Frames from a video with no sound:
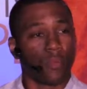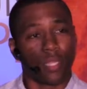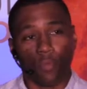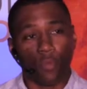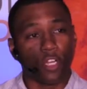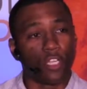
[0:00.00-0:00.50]

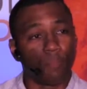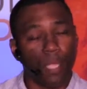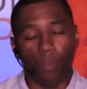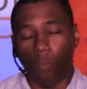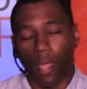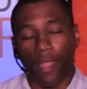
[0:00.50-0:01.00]
We're
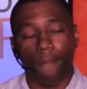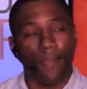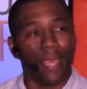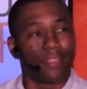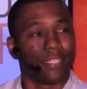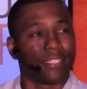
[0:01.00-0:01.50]
good people. Why
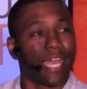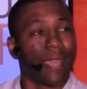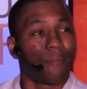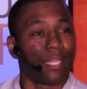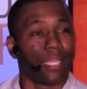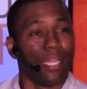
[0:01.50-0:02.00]
are bad things
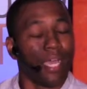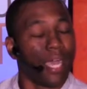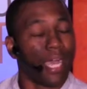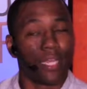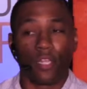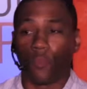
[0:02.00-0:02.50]
happening?
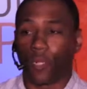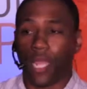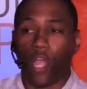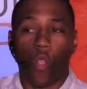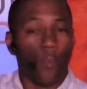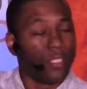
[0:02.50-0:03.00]
I know
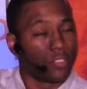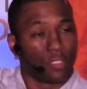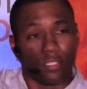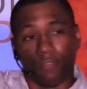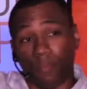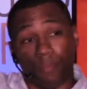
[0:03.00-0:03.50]
we're not always
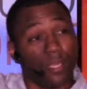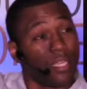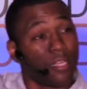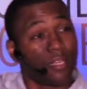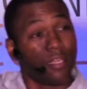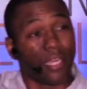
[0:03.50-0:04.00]
going to live up
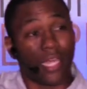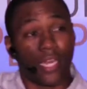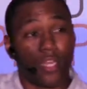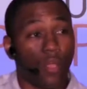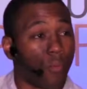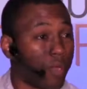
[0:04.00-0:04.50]
here,
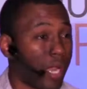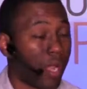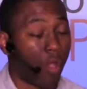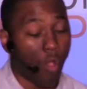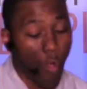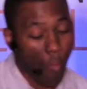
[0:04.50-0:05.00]
and I know we're
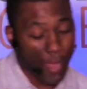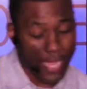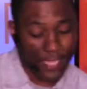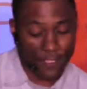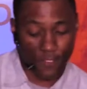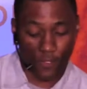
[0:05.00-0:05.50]
not
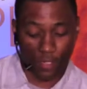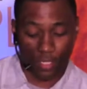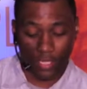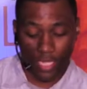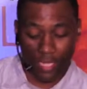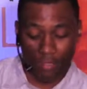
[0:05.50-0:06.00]
always
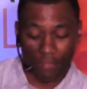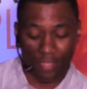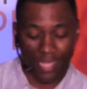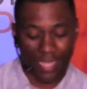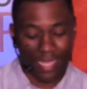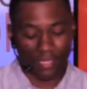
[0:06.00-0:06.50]
going to
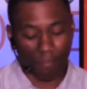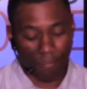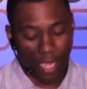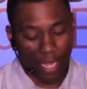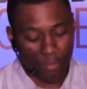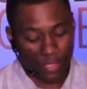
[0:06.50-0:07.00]
live at
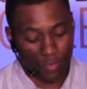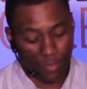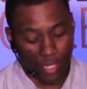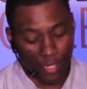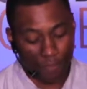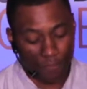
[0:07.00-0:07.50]
the bottom
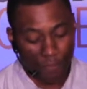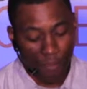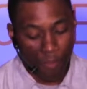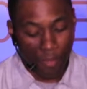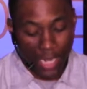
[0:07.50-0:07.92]
as well.